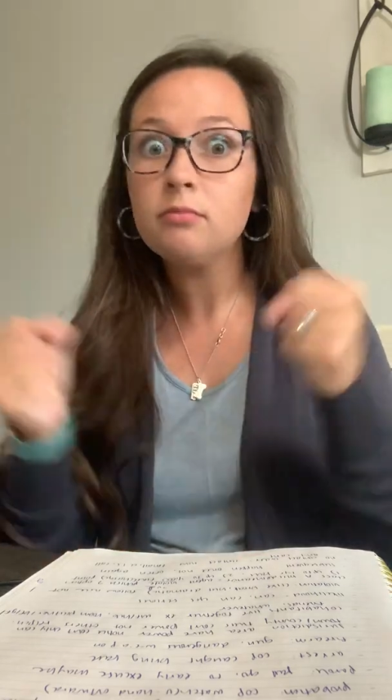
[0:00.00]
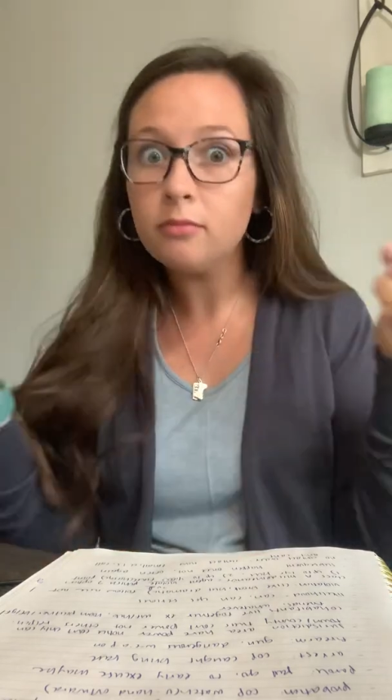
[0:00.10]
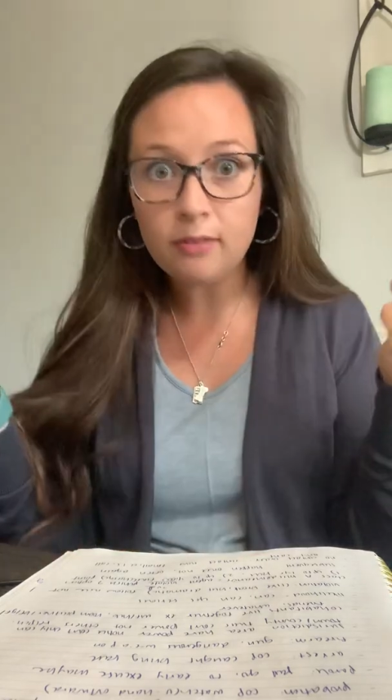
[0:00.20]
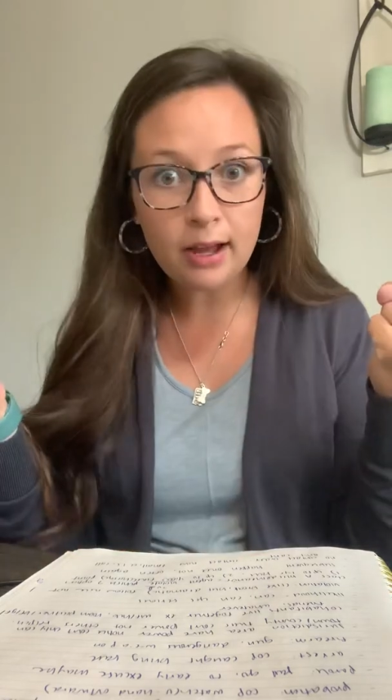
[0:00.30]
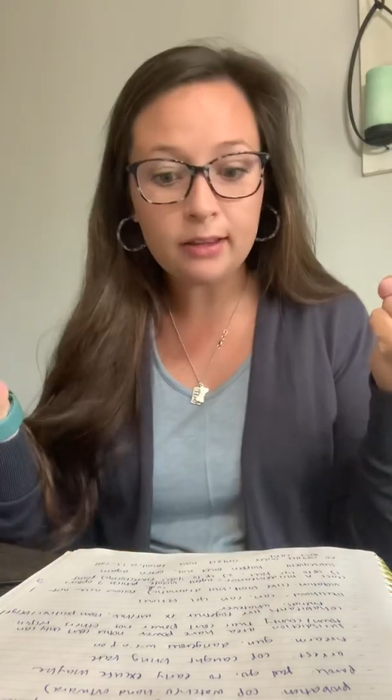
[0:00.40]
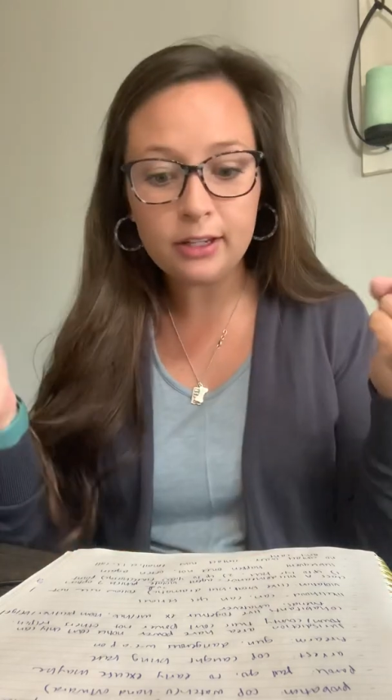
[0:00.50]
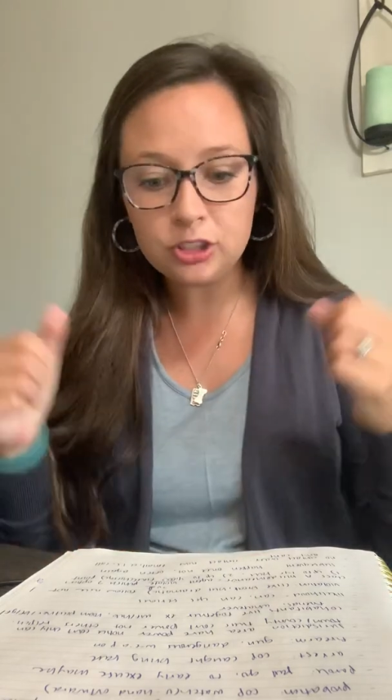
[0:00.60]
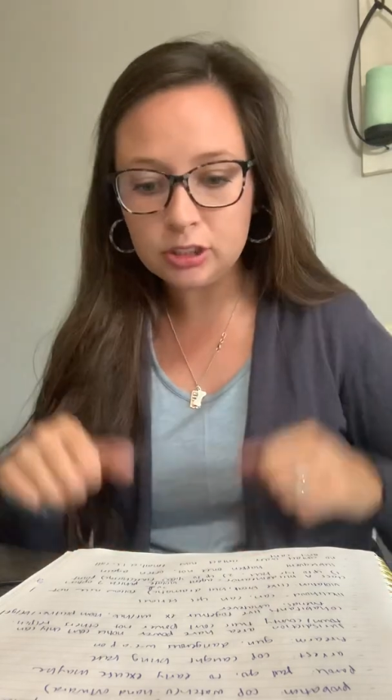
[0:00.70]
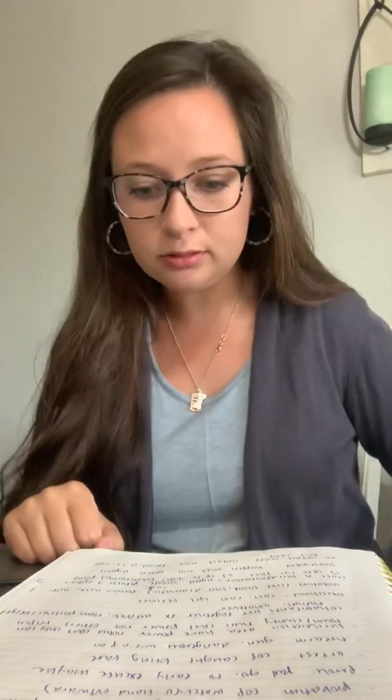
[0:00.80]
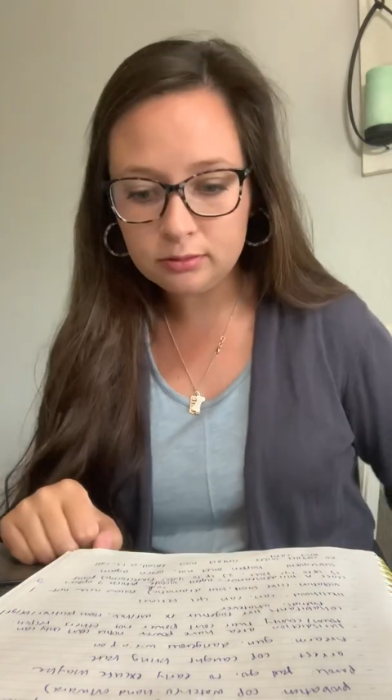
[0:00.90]

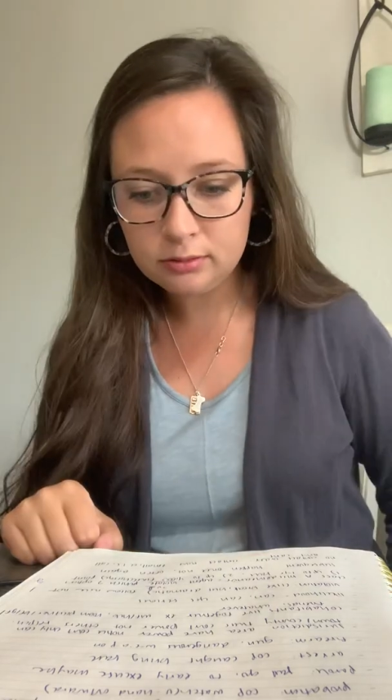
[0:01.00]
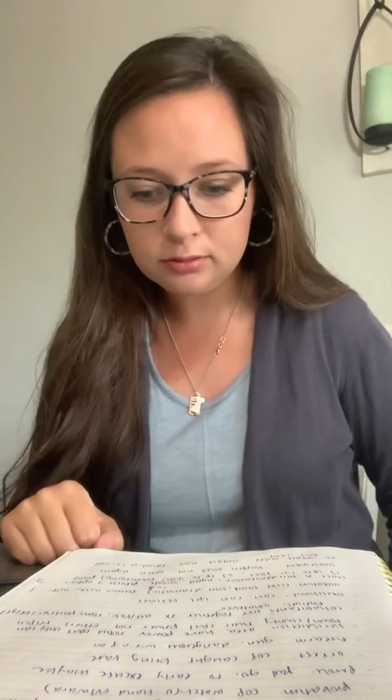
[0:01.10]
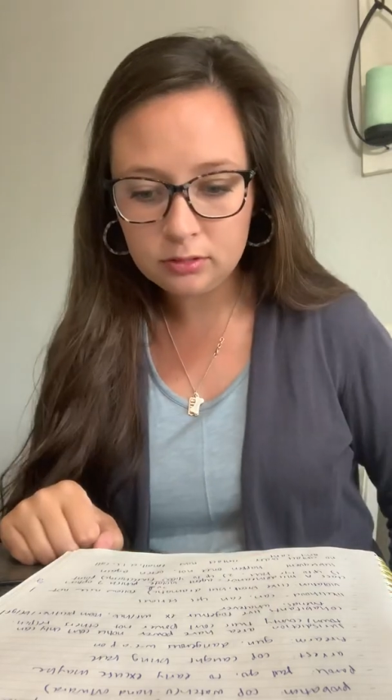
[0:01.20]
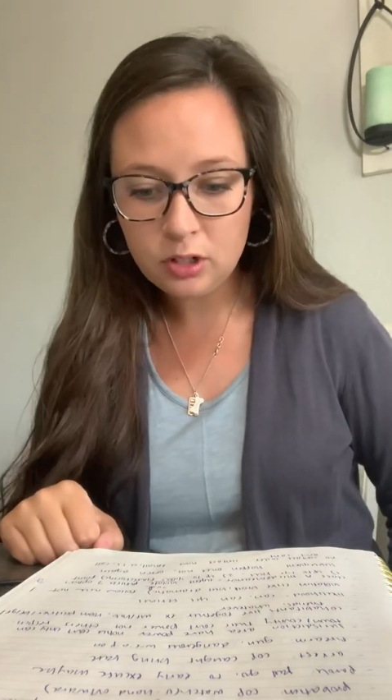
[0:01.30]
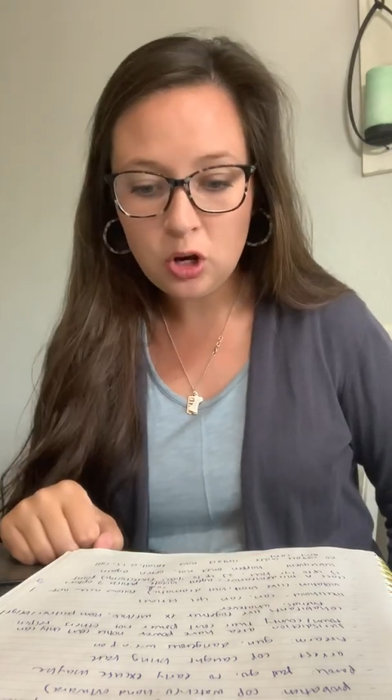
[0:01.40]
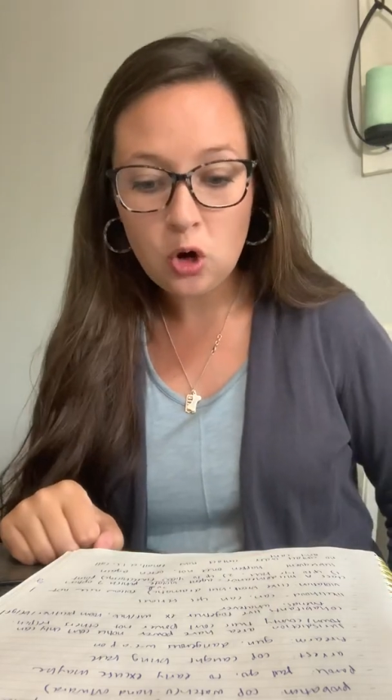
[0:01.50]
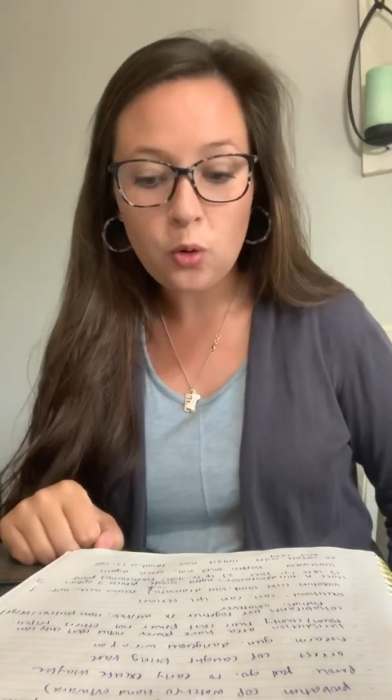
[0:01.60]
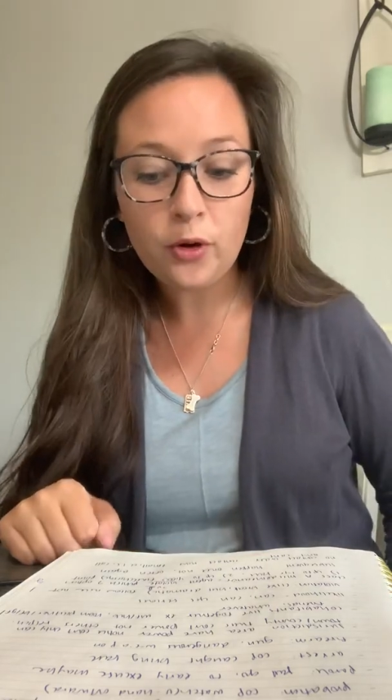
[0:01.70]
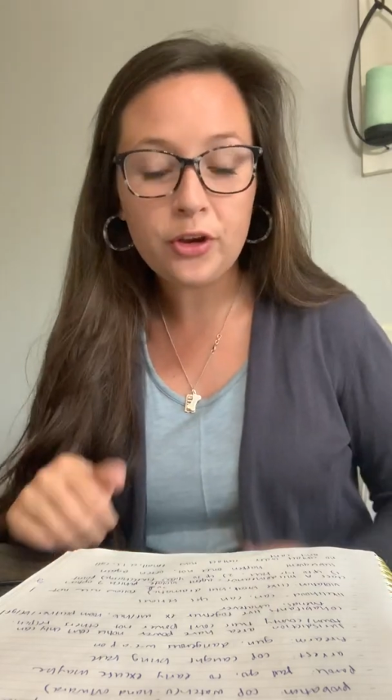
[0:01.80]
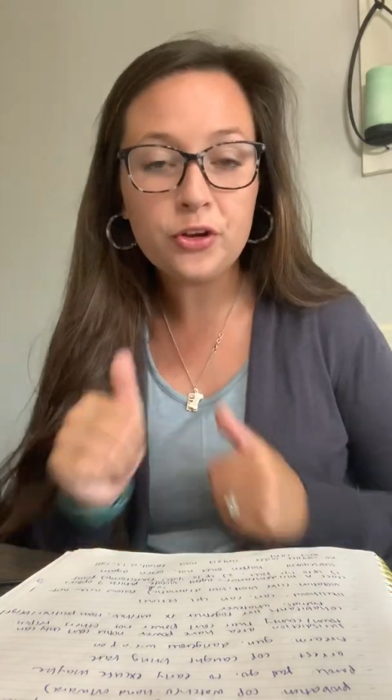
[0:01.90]
Violation. Or
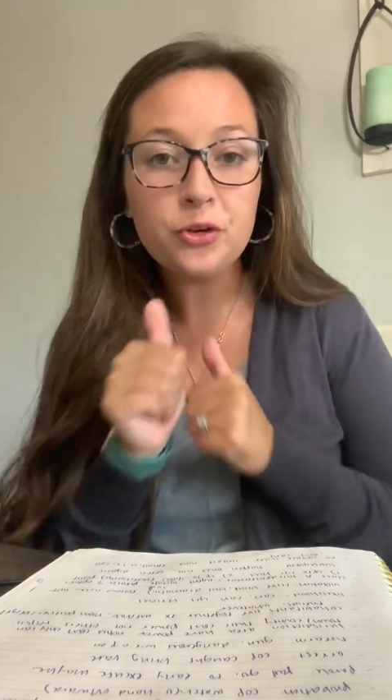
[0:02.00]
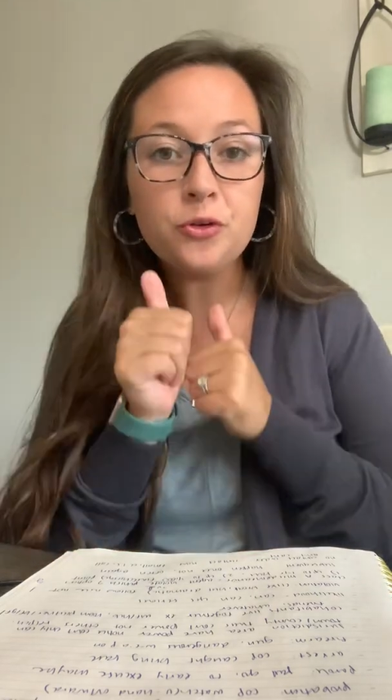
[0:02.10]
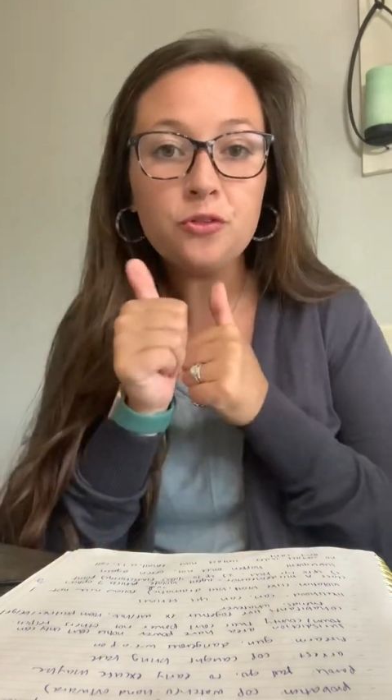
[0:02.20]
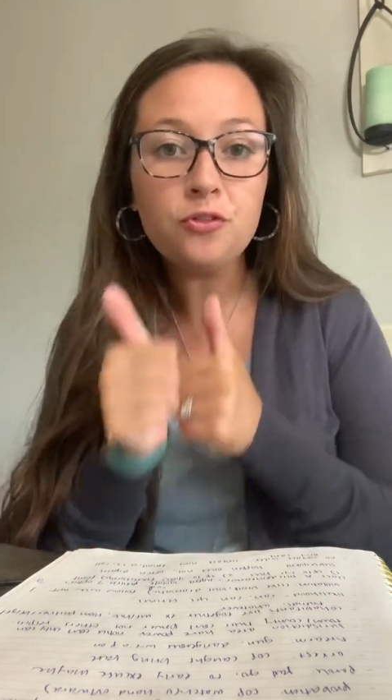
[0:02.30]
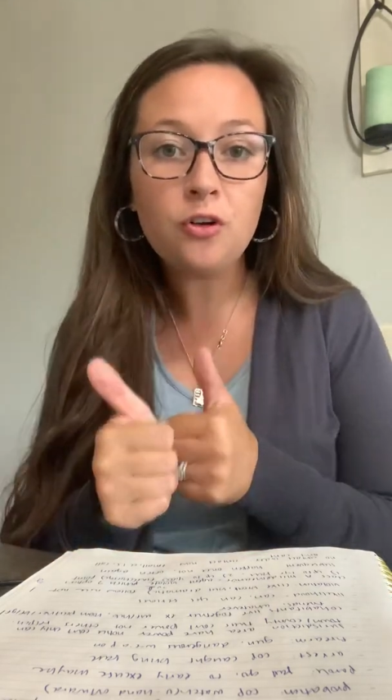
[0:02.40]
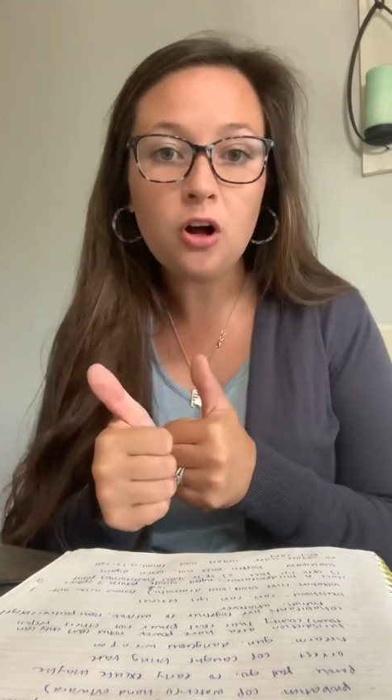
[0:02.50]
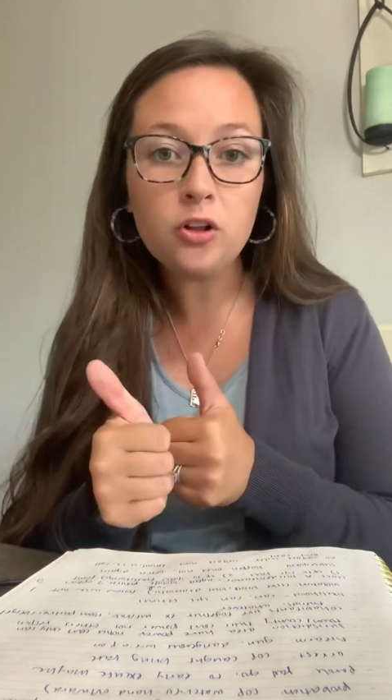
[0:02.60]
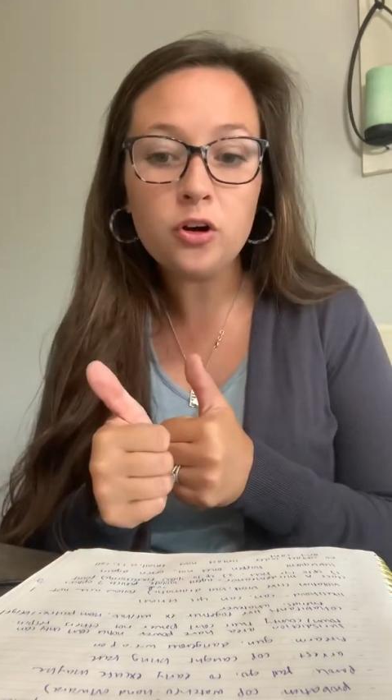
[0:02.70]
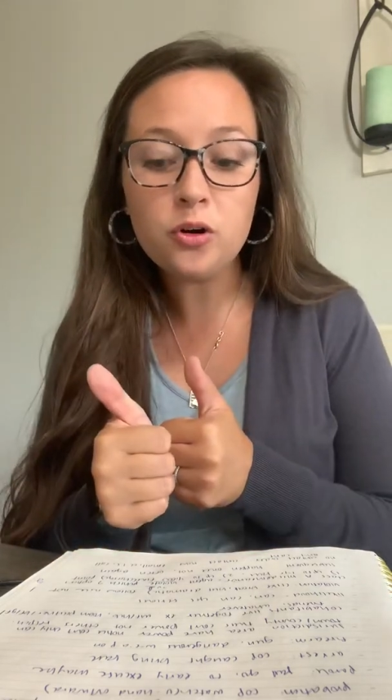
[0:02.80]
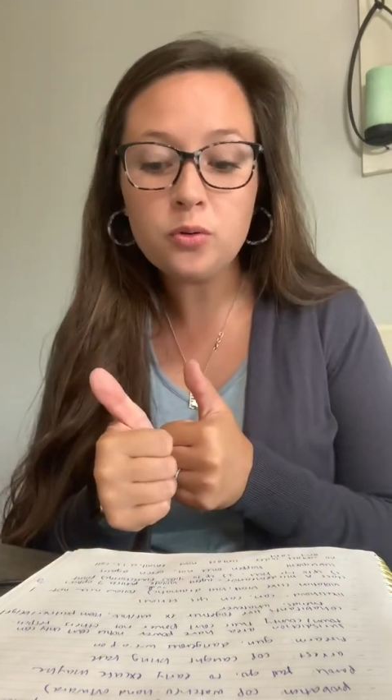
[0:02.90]
you could do
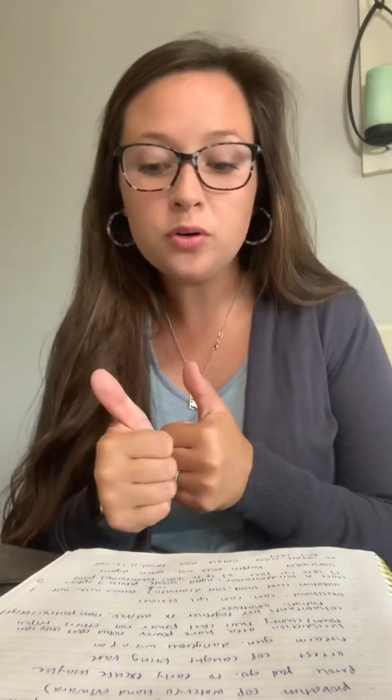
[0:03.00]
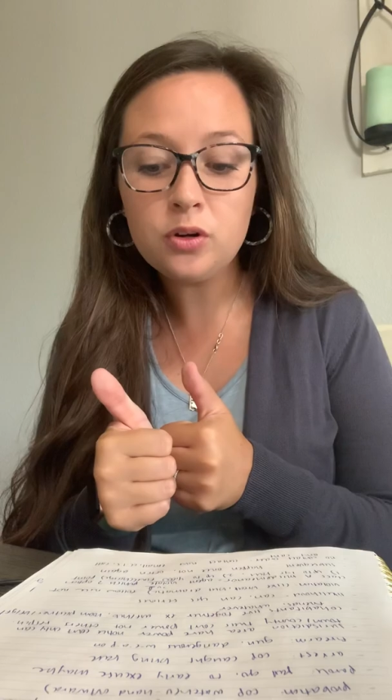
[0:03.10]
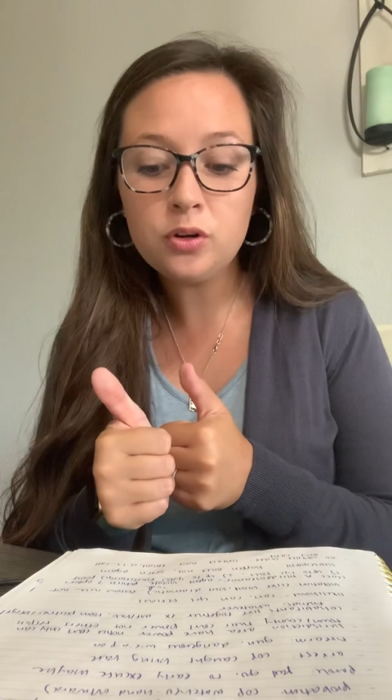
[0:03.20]
follow,